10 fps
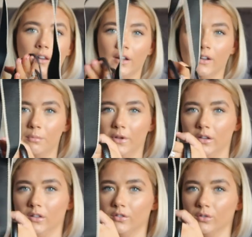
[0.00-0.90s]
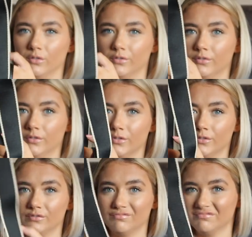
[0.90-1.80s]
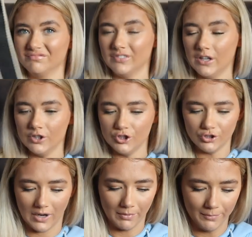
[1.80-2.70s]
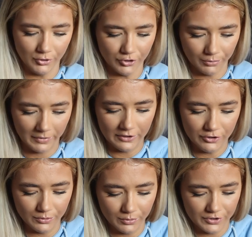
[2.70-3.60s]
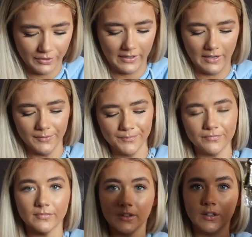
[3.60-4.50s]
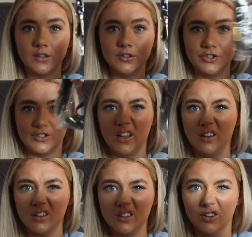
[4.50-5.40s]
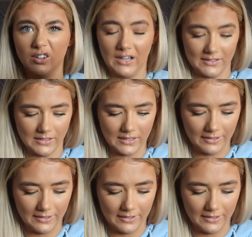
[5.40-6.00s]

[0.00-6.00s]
then like a big sort of strap, I'm not sure, but then you do also get just like the classic